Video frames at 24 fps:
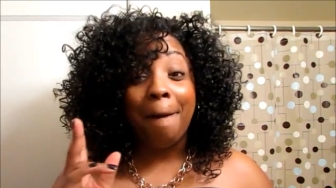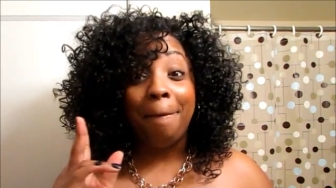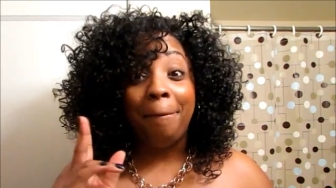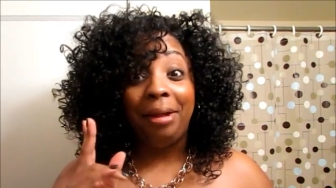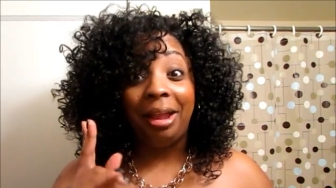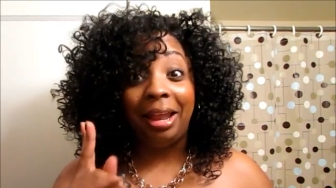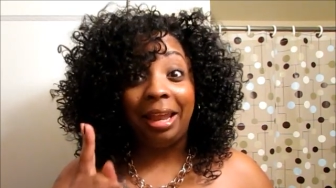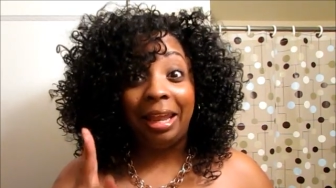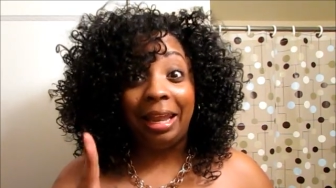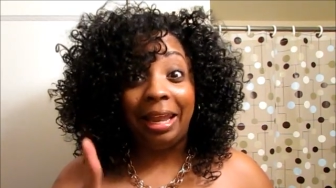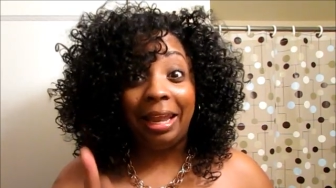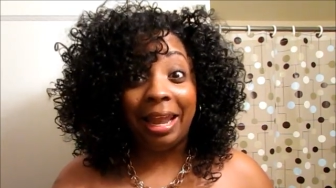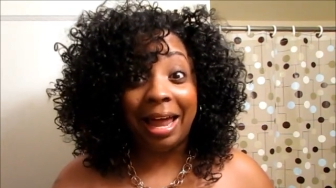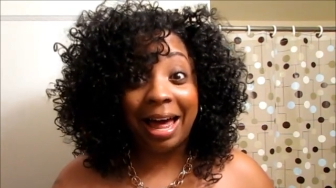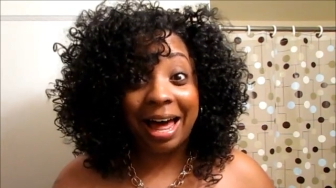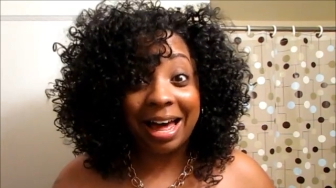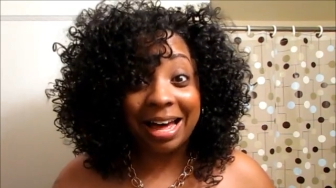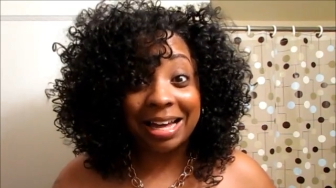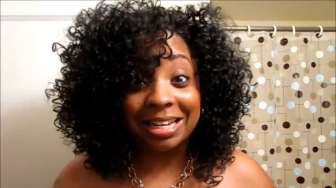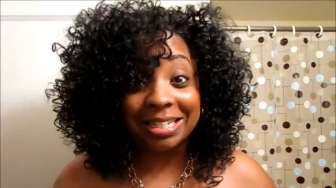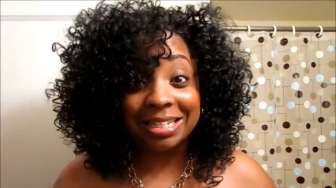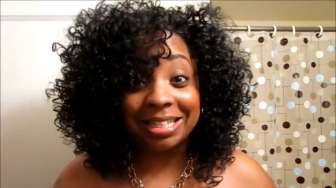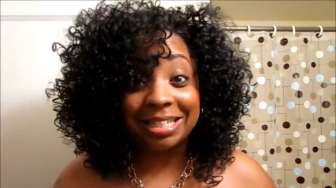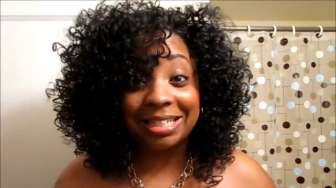
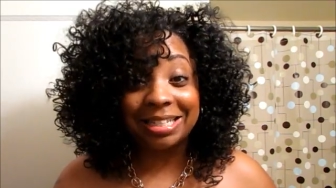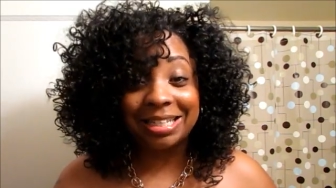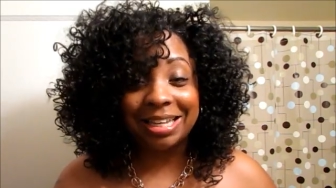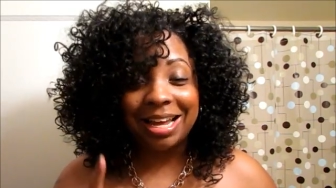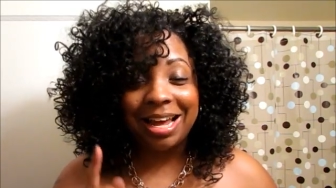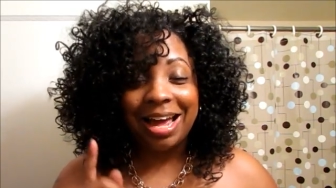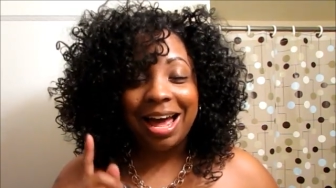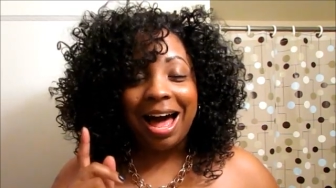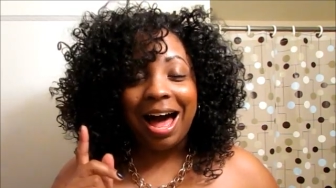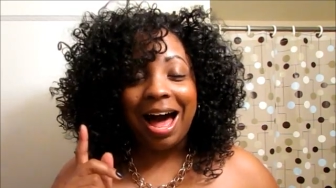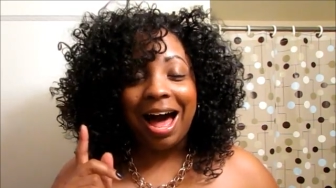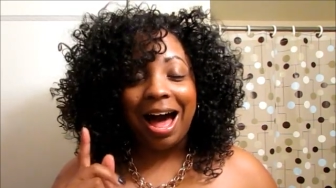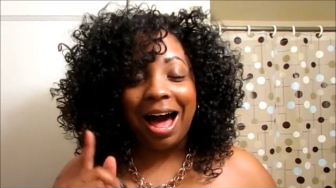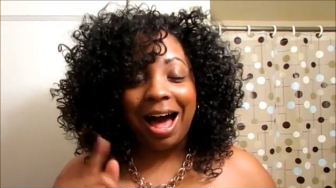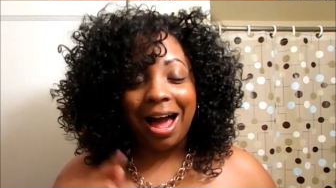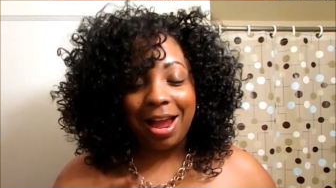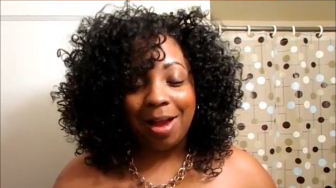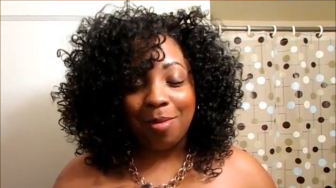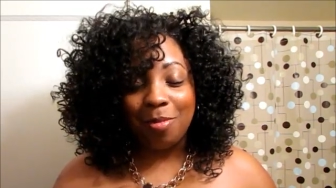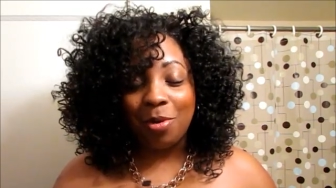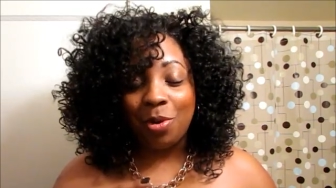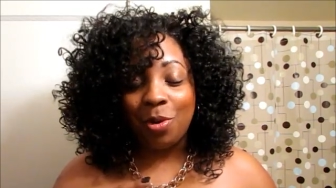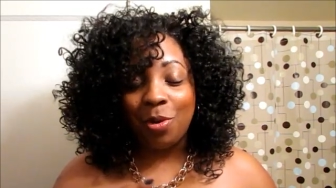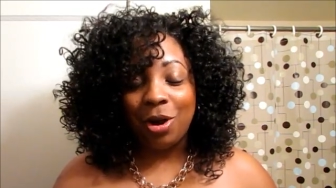Plus, I
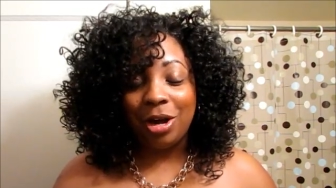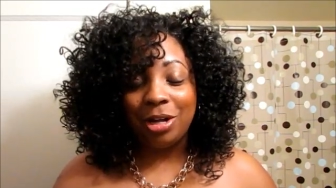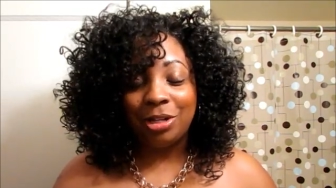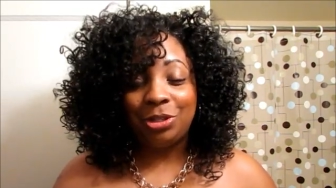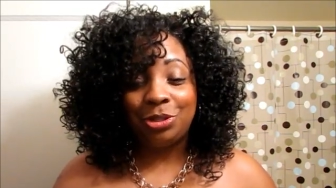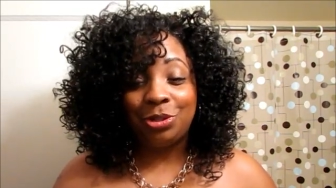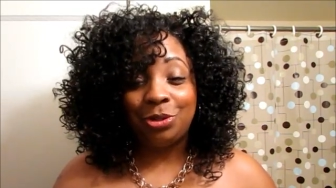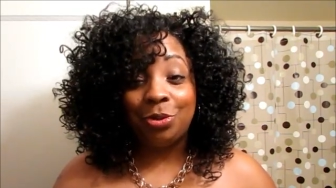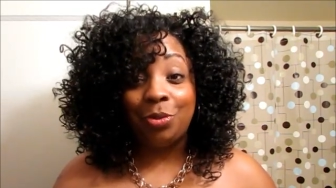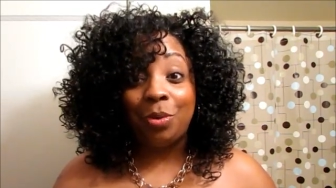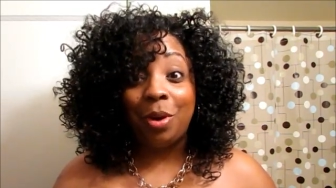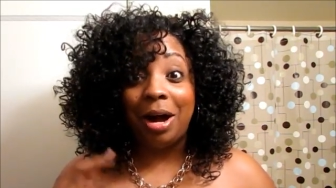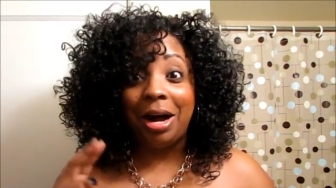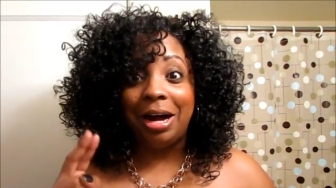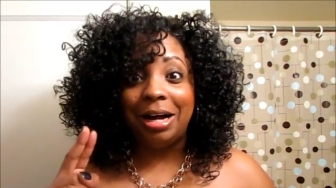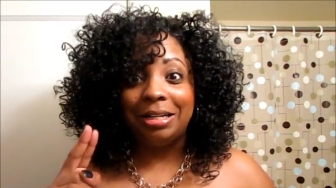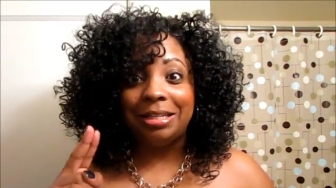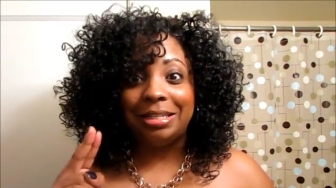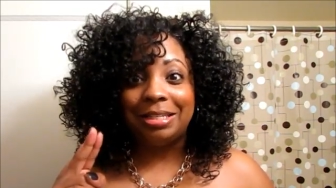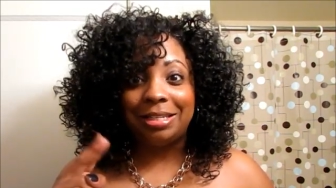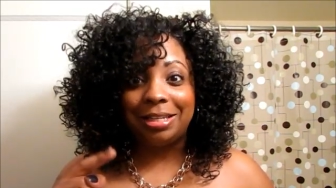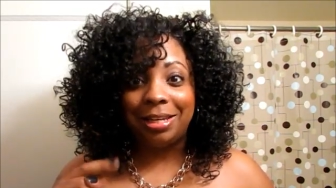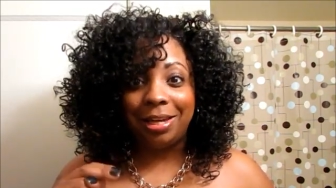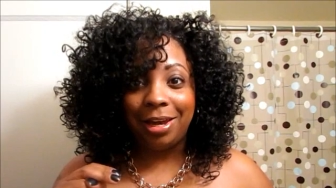am going to
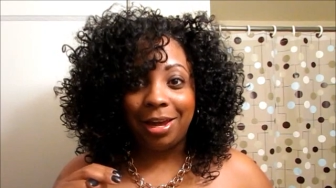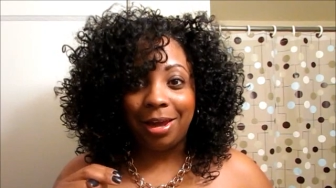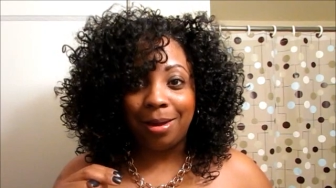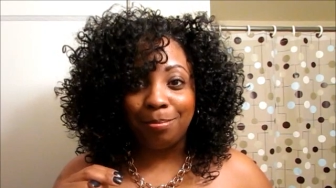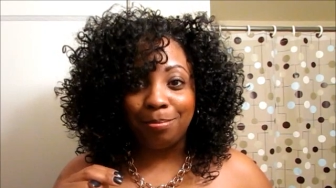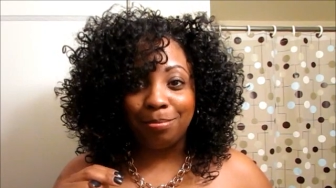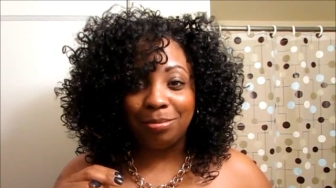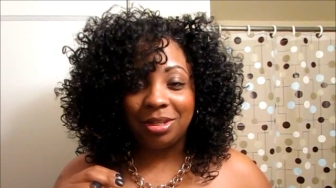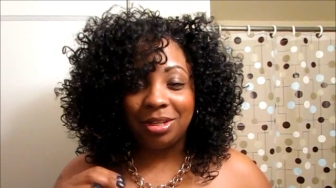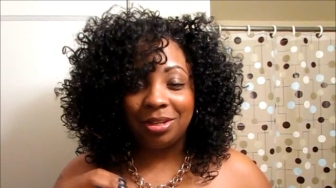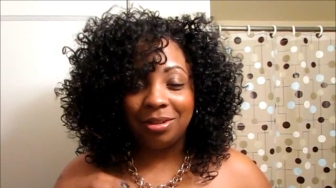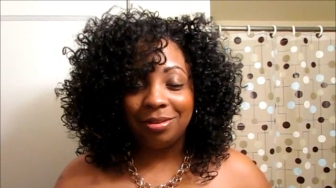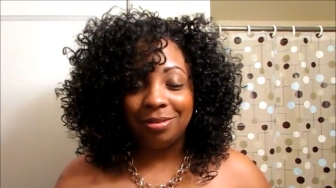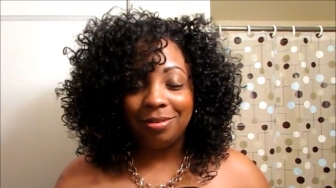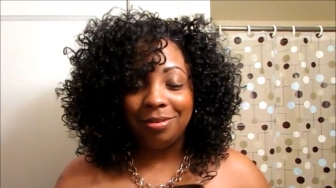attempt,